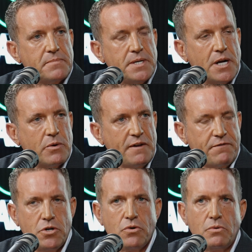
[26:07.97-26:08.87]
You know,
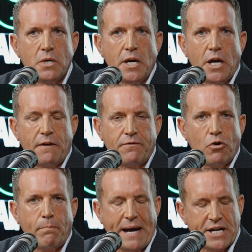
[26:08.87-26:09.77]
if
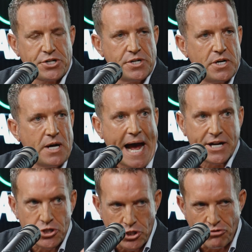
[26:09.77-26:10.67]
you're passionate
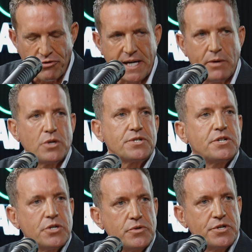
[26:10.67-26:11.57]
and you really want
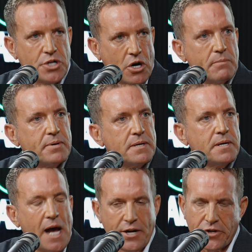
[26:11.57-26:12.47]
to do the job,
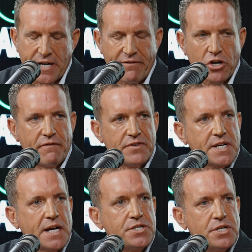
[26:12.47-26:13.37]
and you can have a
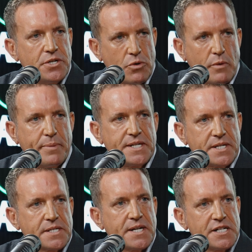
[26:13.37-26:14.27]
conversation, you will be
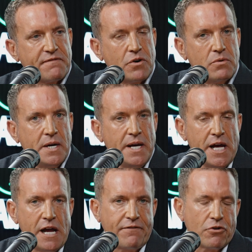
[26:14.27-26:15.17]
successful.
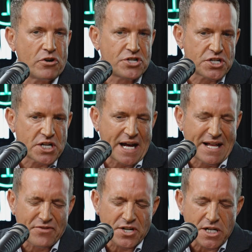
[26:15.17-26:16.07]
If you're just
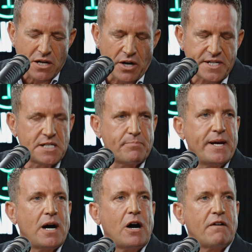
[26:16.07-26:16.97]
the slightest
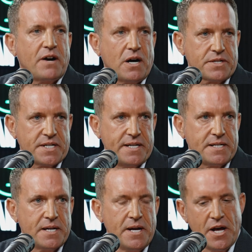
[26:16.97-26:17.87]
bit half-hearted,
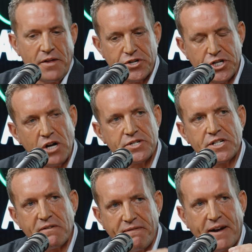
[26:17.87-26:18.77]
the
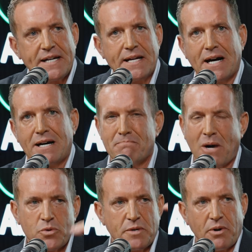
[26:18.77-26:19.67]
chances of failure
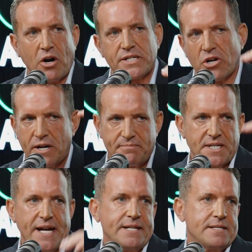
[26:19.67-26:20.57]
multiply times
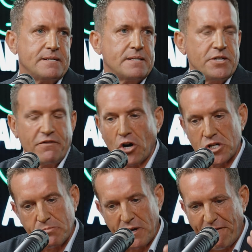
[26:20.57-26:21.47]
10. You've
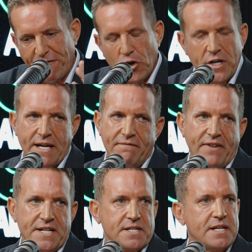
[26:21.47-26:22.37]
got to be fully
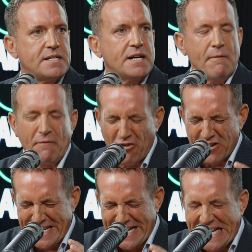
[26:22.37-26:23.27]
invested for
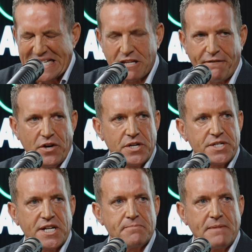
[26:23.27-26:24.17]
at least the first
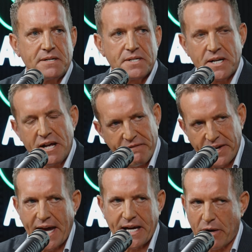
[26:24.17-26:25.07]
6 months.
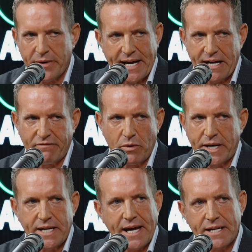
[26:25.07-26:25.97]
Forget going out every
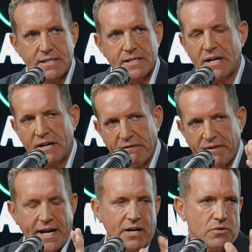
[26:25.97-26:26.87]
weekend,
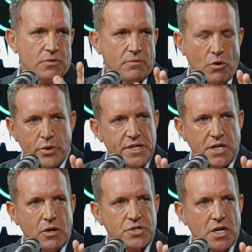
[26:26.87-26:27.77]
forget all your
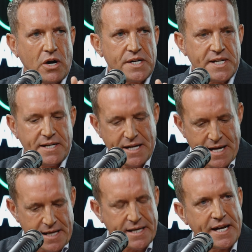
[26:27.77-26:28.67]

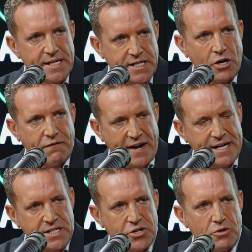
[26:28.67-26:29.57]
socialising, get yourself
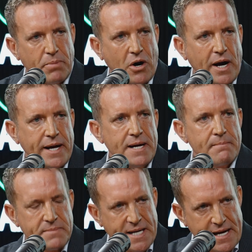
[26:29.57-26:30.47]
into Dubai,
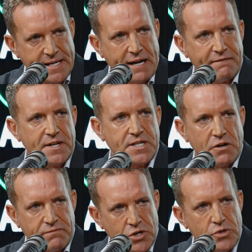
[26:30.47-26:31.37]
get a name for
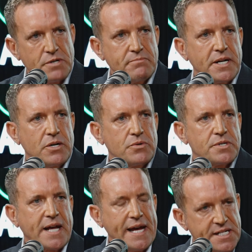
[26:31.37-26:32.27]
yourself, do some
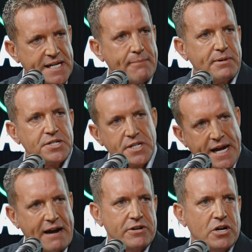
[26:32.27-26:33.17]
deals, get established and
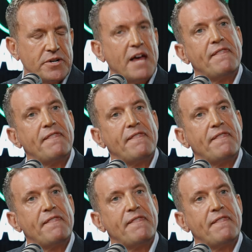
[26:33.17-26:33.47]
carry on.